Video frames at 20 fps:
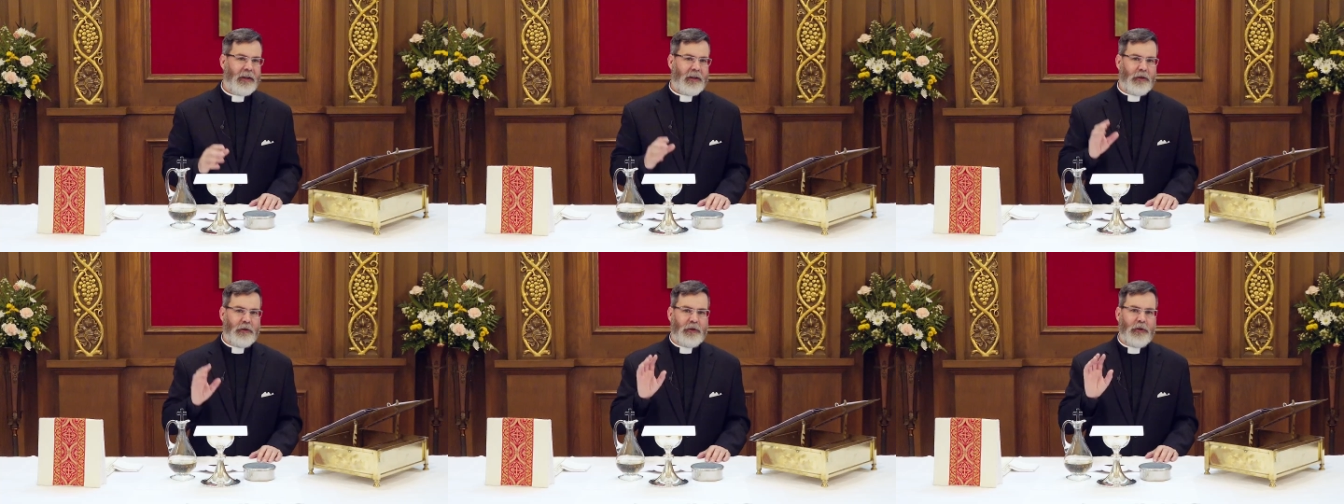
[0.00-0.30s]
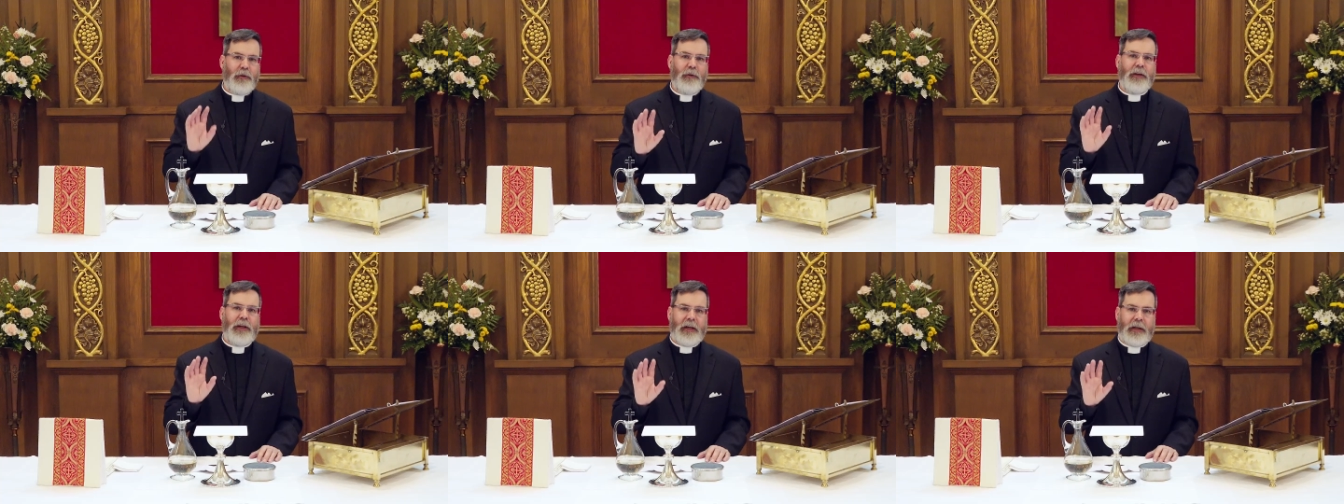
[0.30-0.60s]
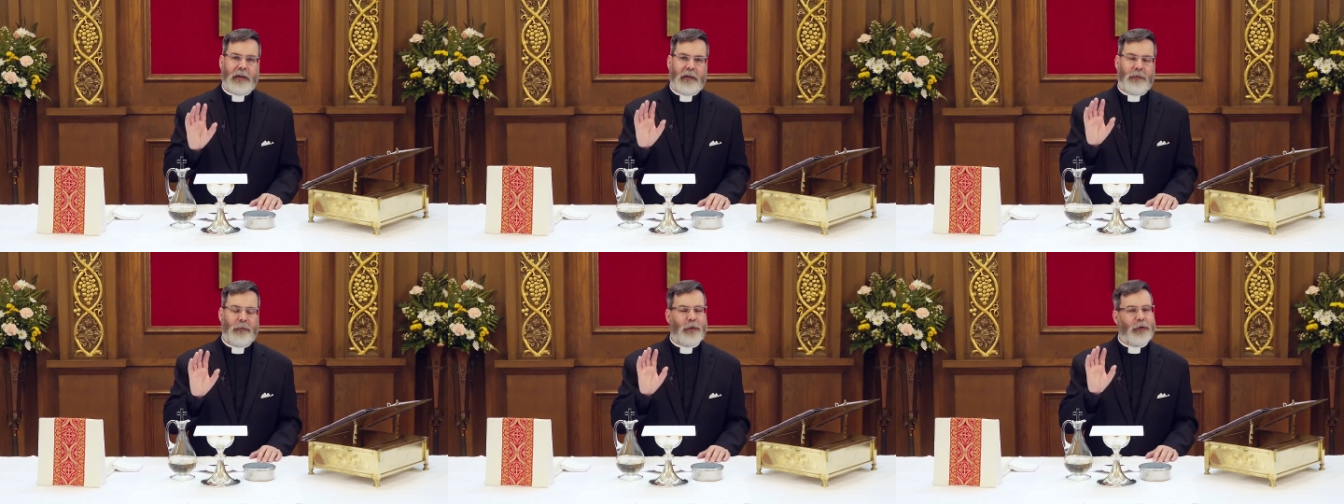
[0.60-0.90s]
You do
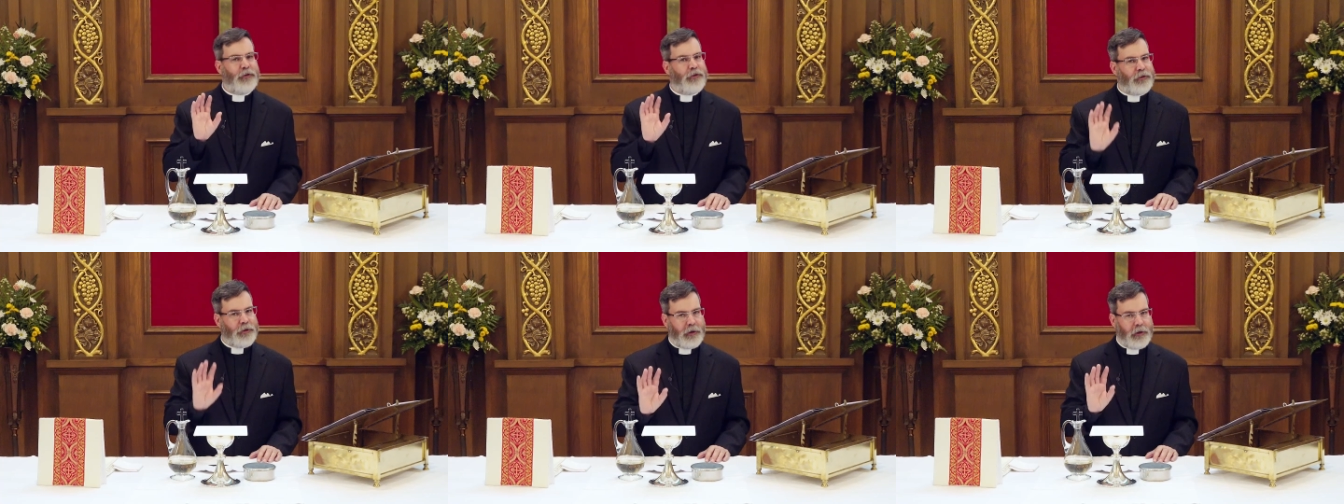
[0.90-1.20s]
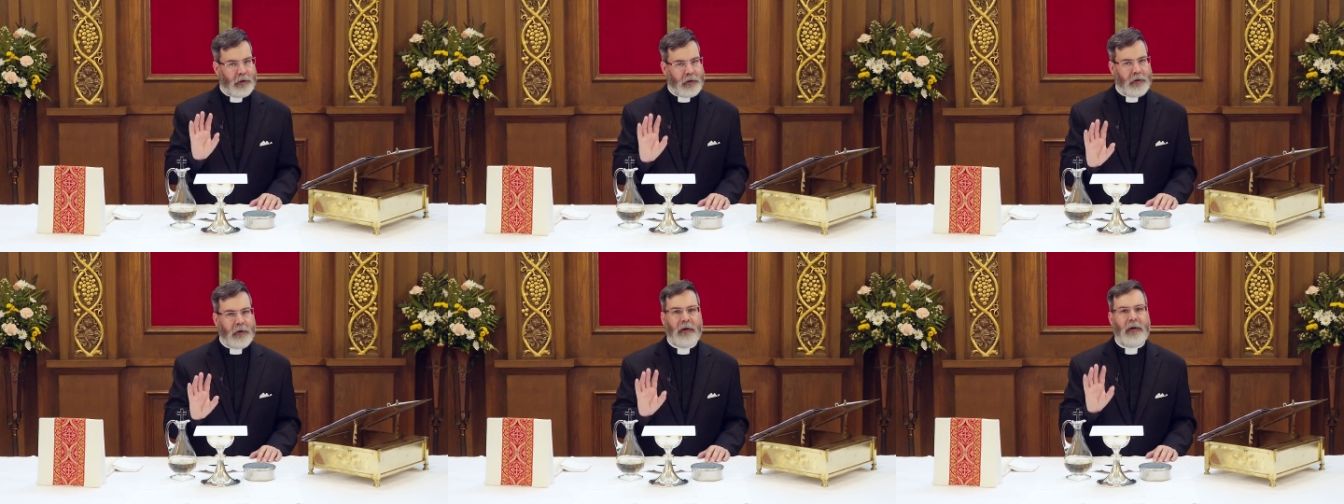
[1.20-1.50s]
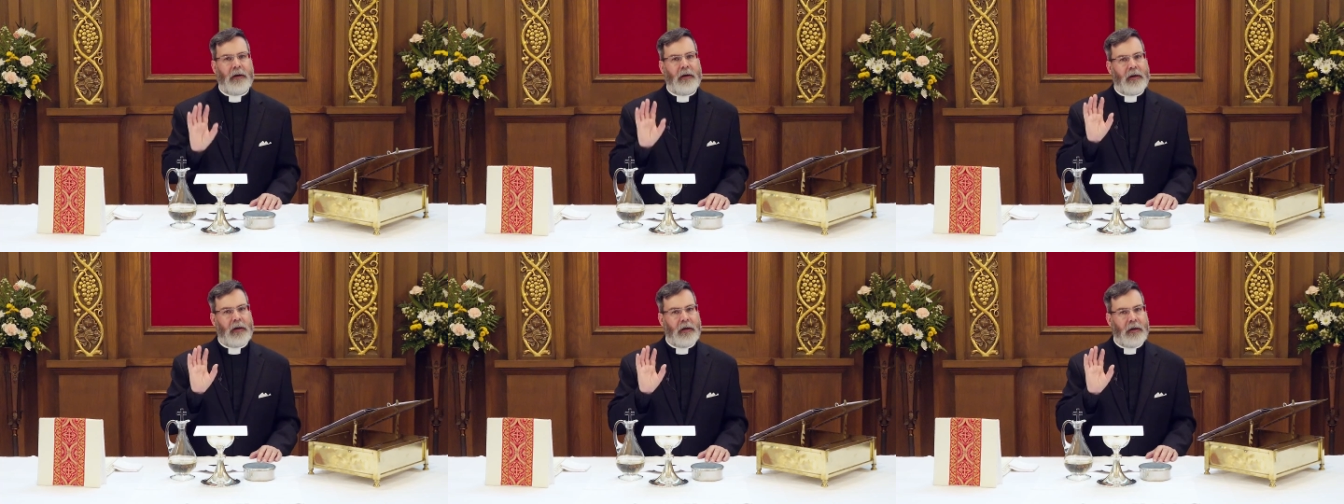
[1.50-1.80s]
need, for
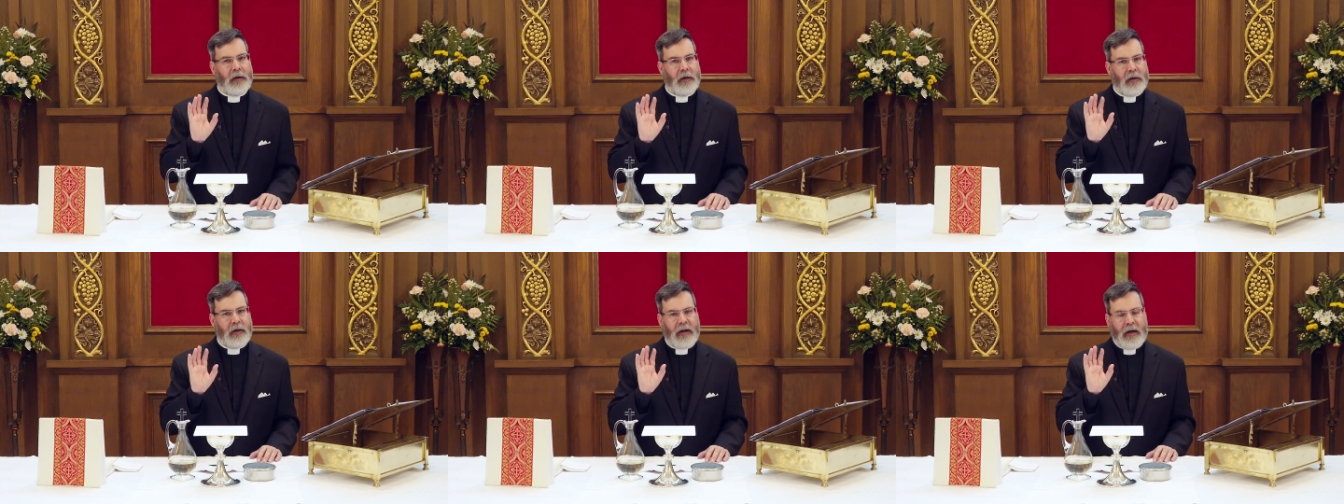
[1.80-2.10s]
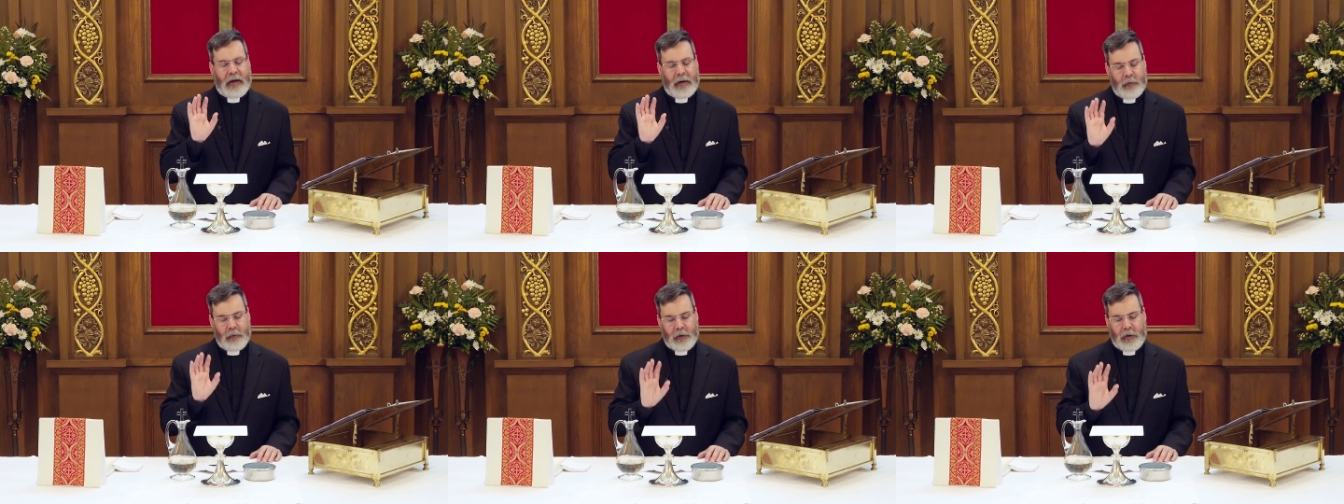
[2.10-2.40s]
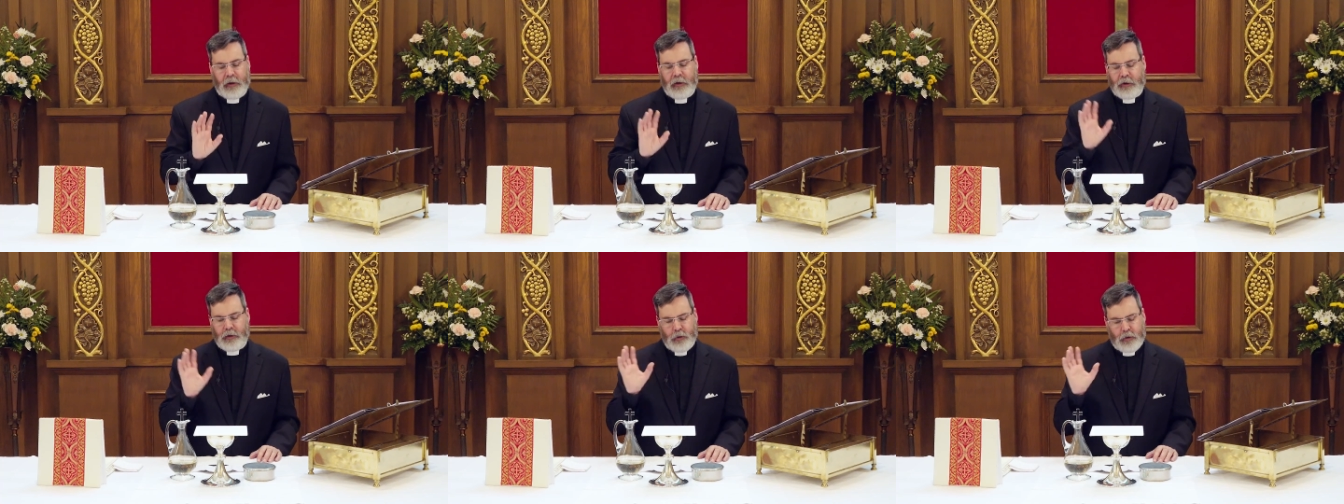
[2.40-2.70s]
sure,
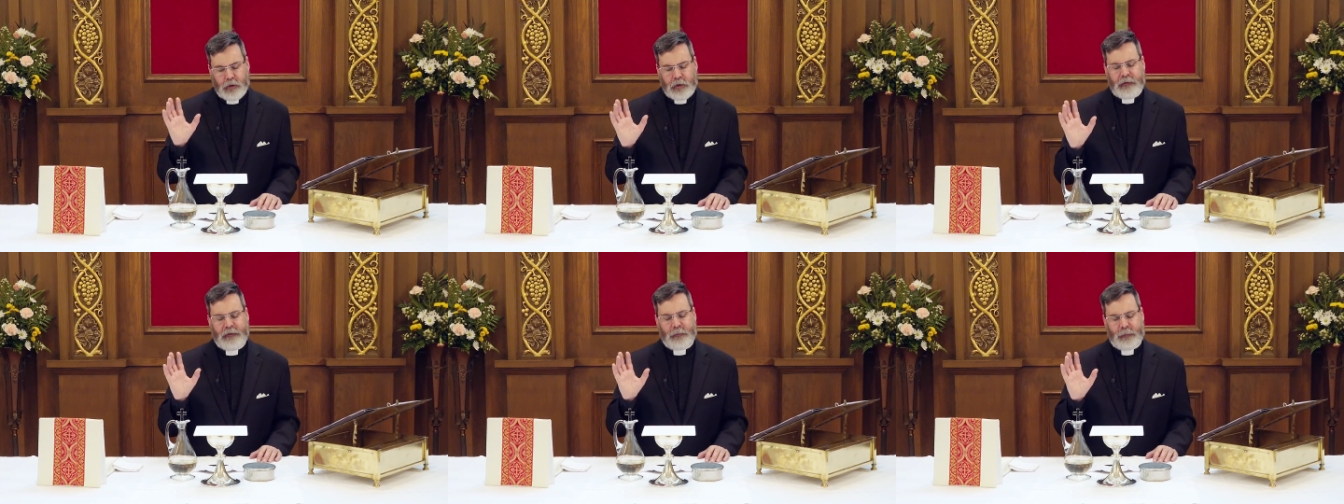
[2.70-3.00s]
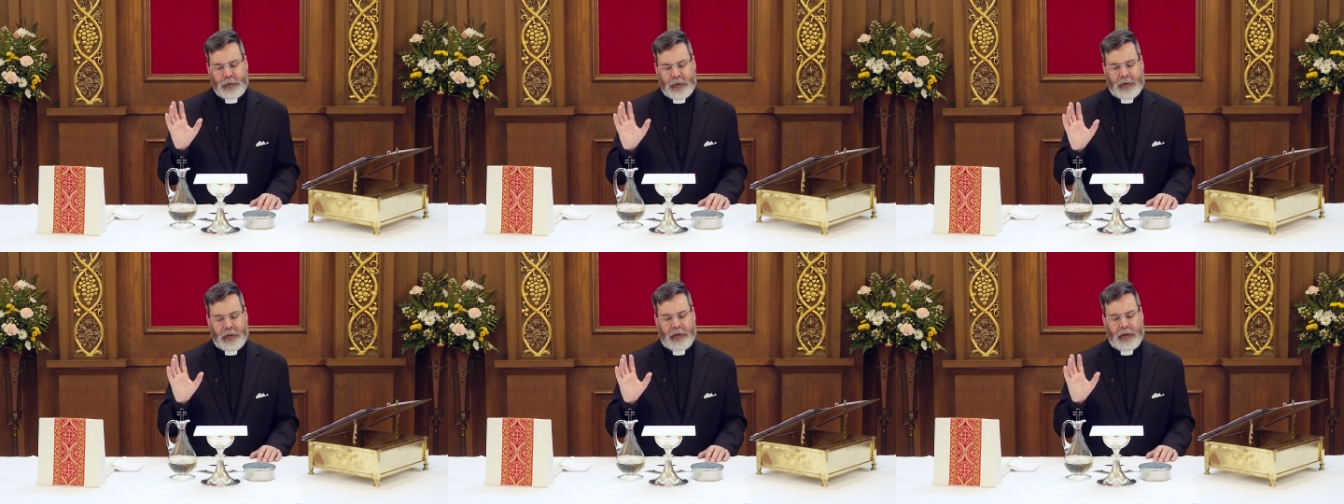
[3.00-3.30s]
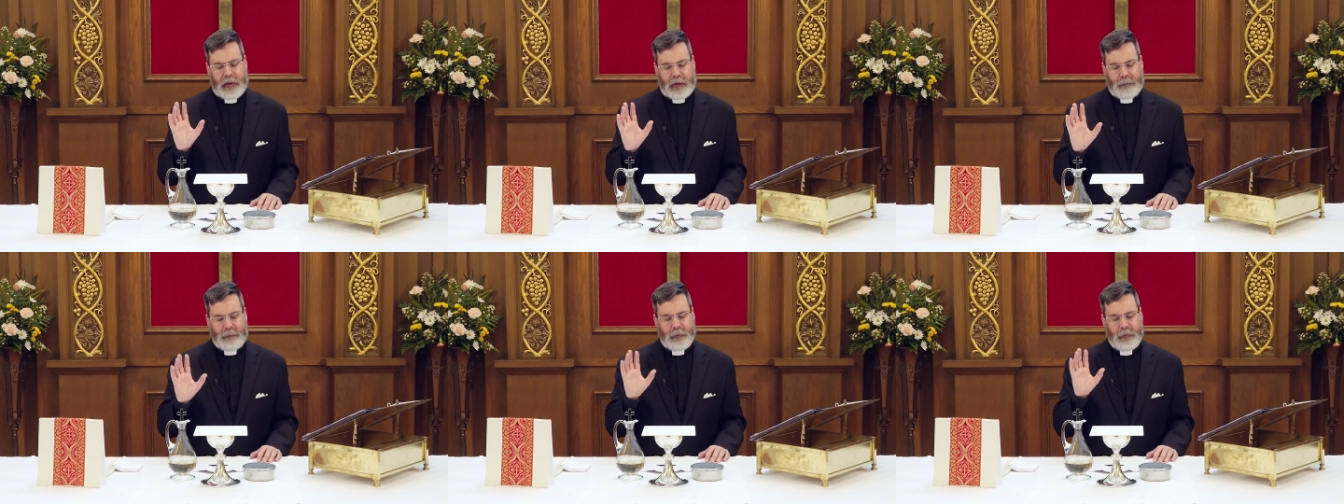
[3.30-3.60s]
you could split it
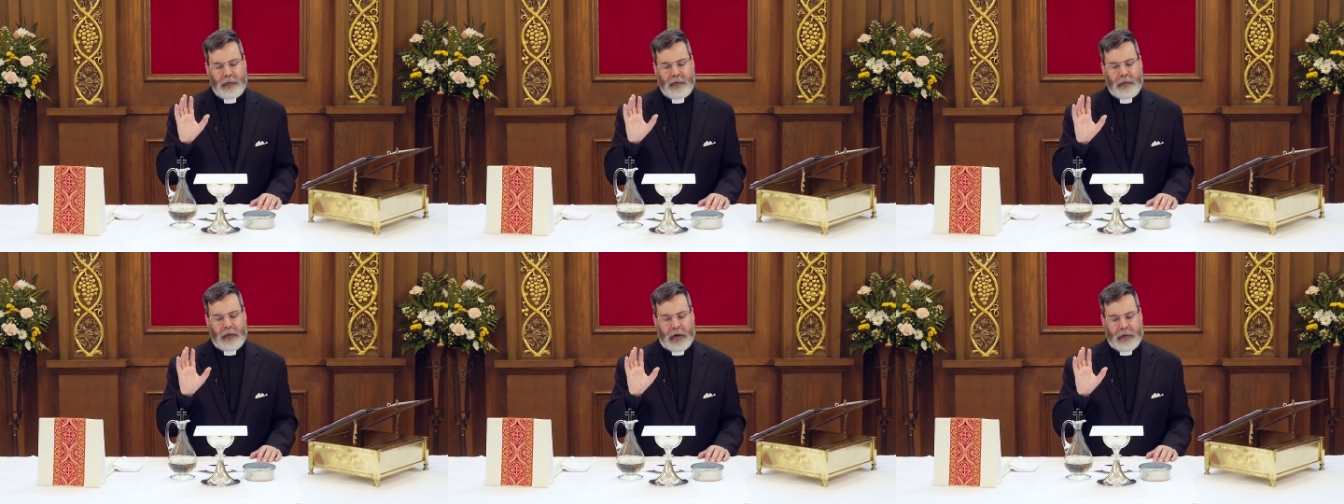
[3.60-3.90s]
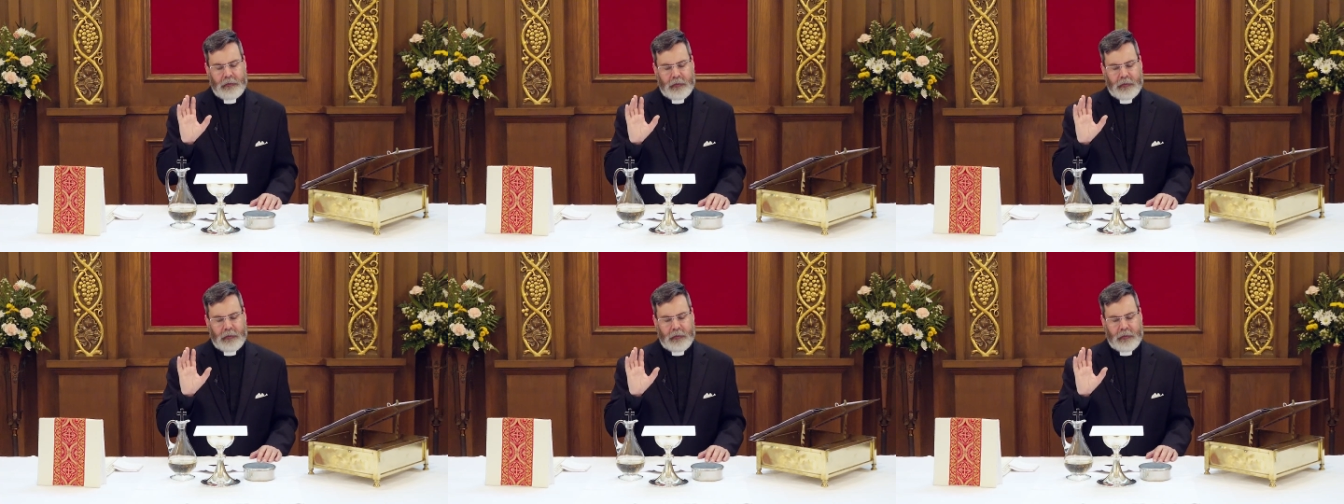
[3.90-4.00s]
up.